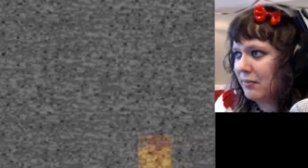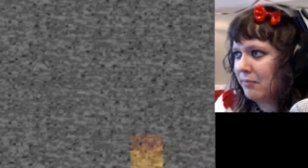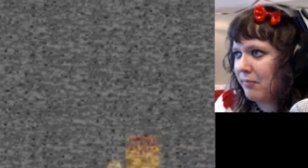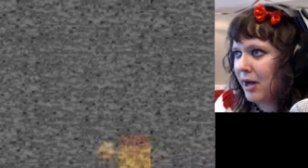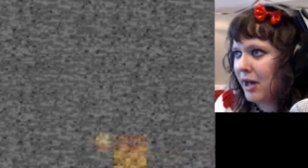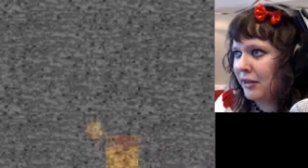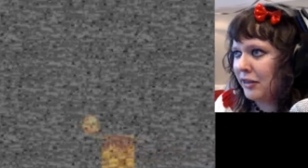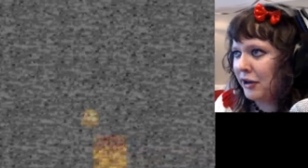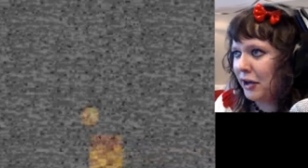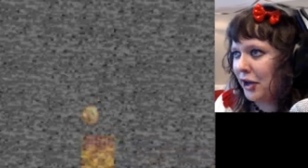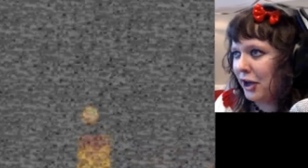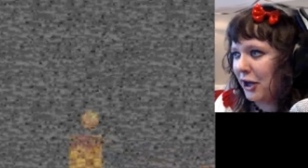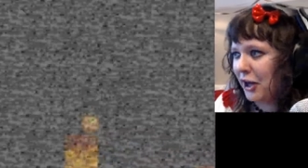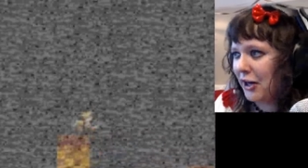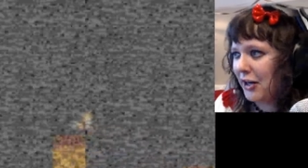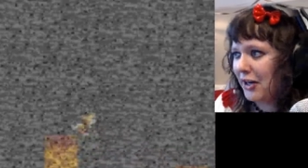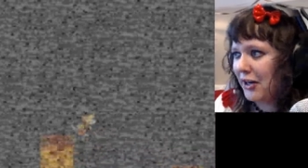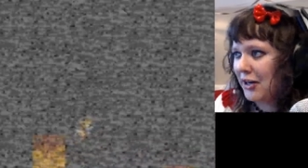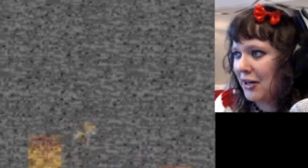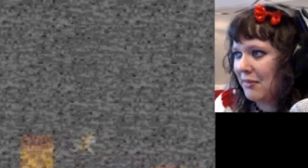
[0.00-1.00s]

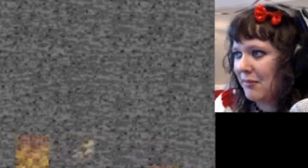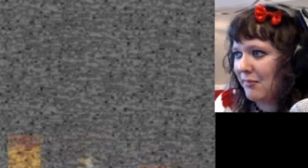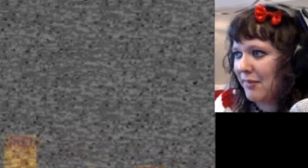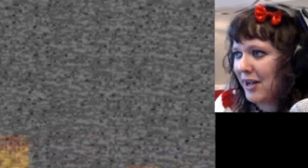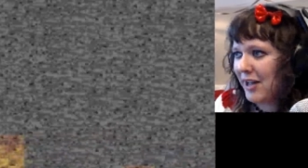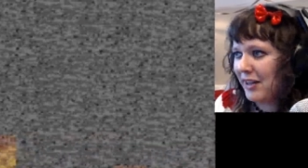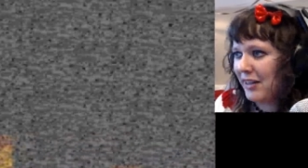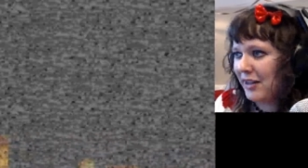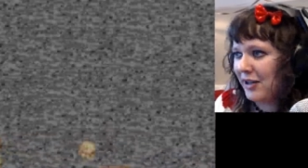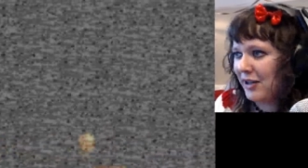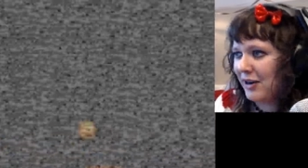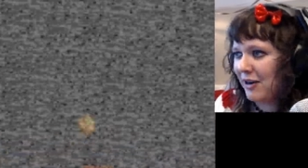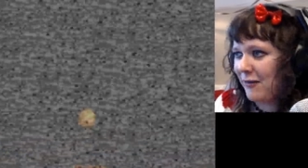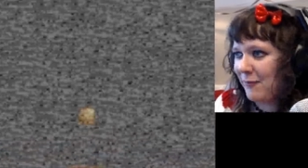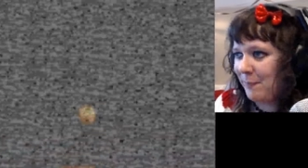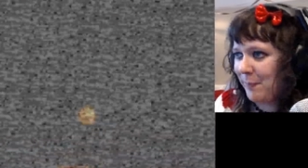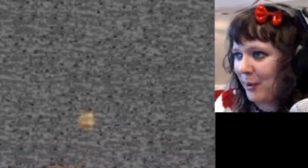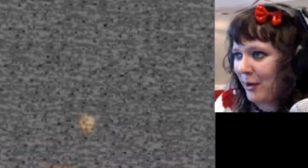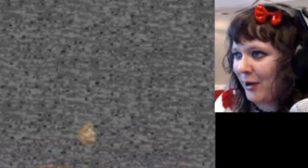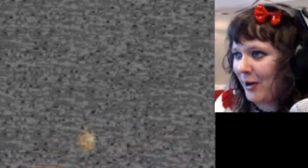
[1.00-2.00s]
Mother, mother
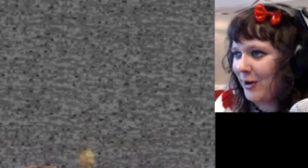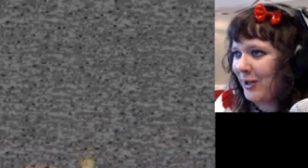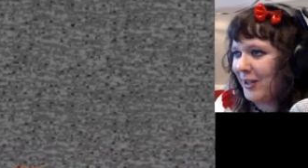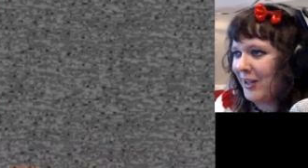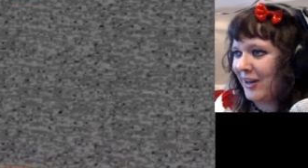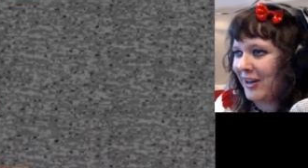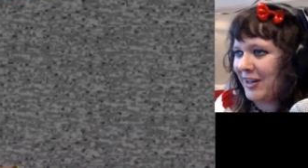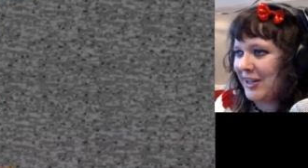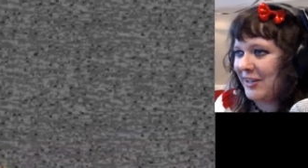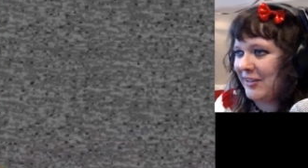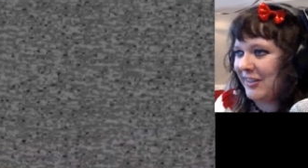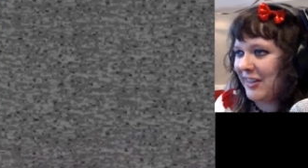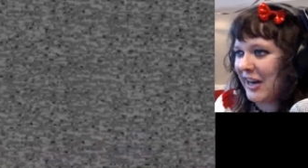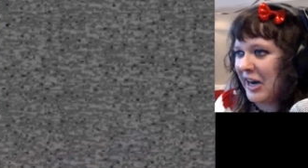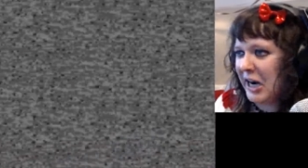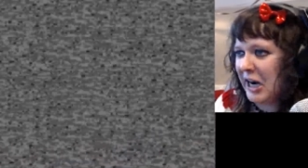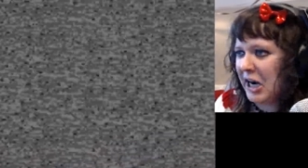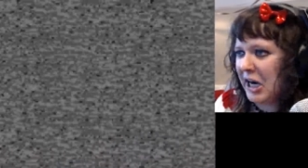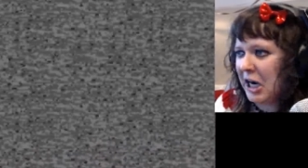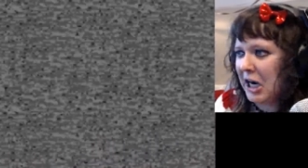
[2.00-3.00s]
of Pearl, are you
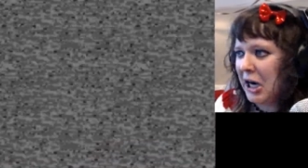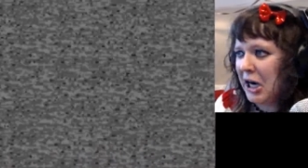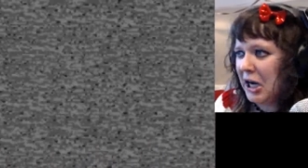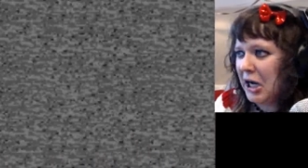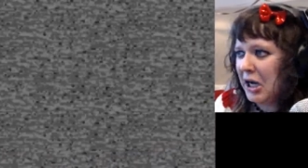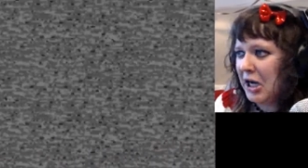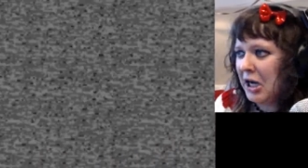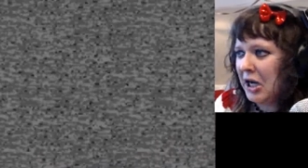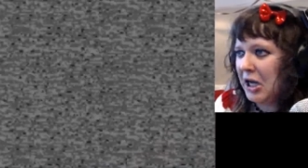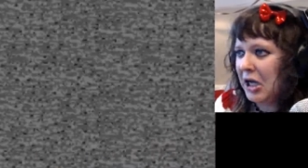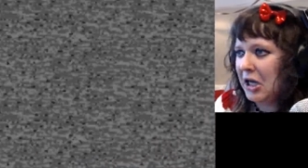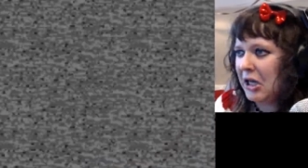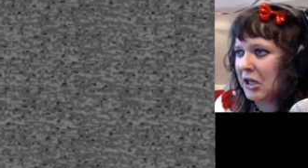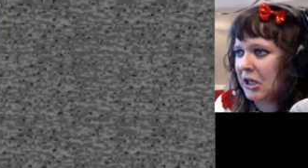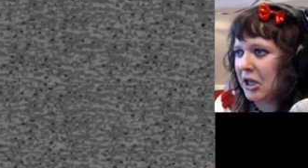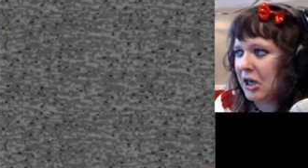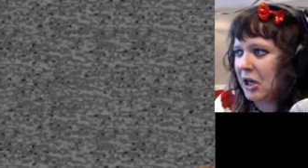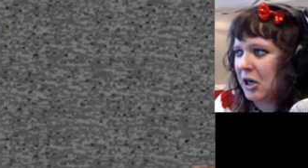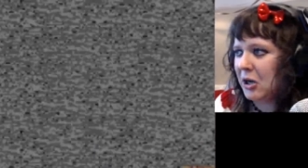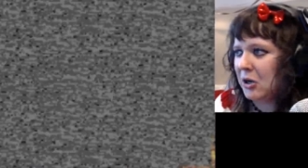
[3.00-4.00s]
there?
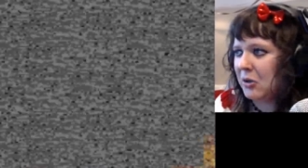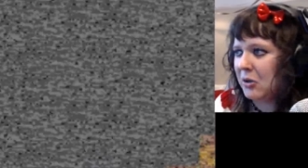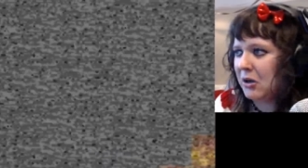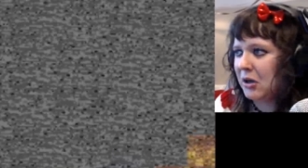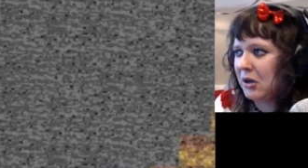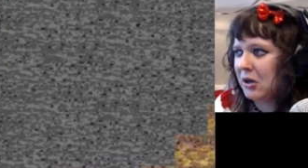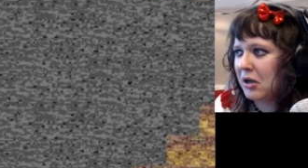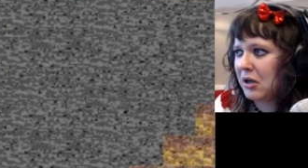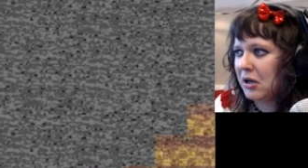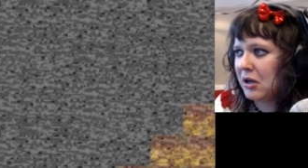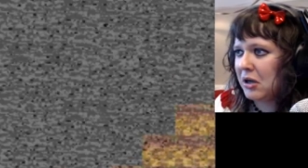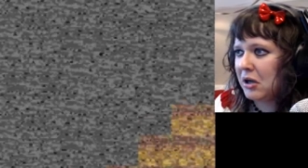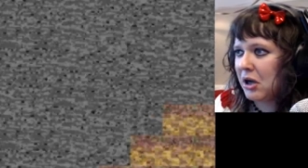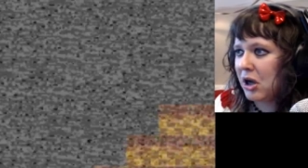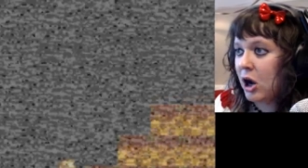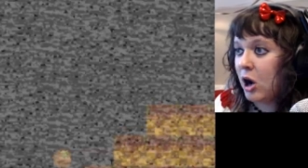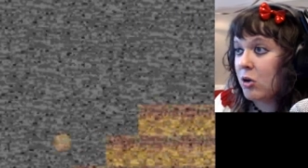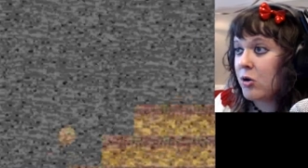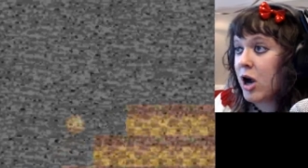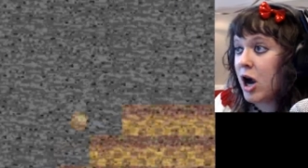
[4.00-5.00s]
Hello?
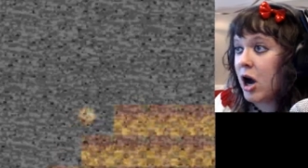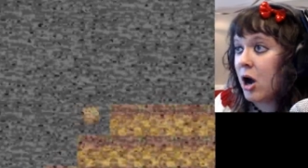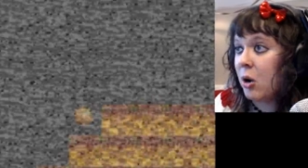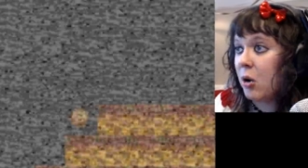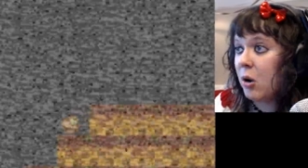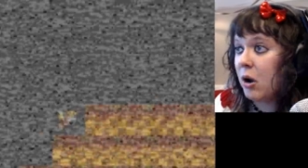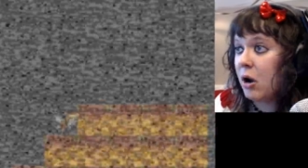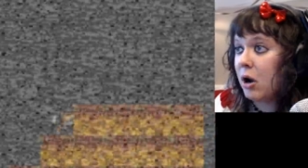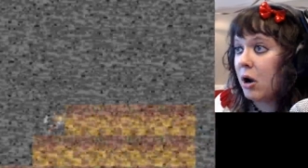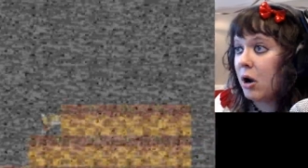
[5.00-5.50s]
Oh no!